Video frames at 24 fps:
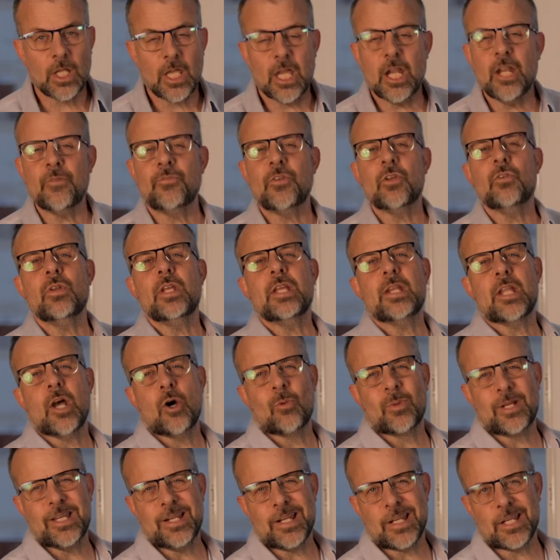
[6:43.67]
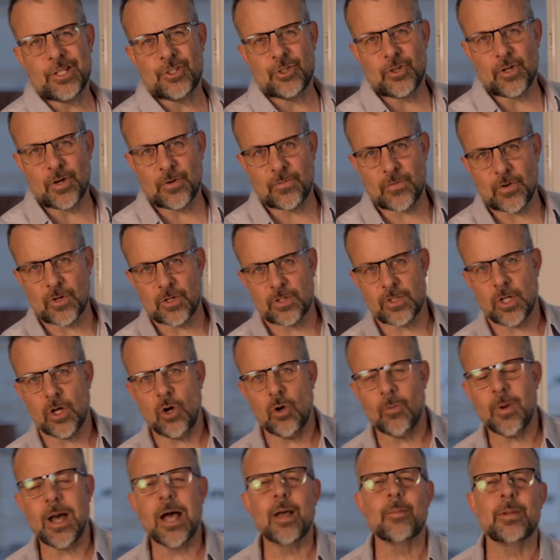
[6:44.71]
And if you need help getting into your first
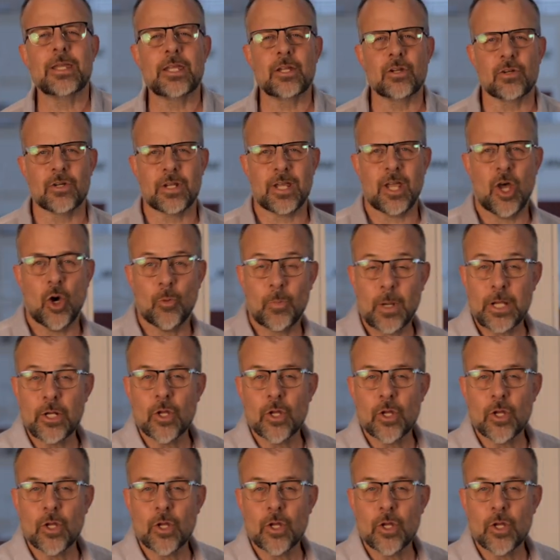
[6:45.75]
home, I'm here to help.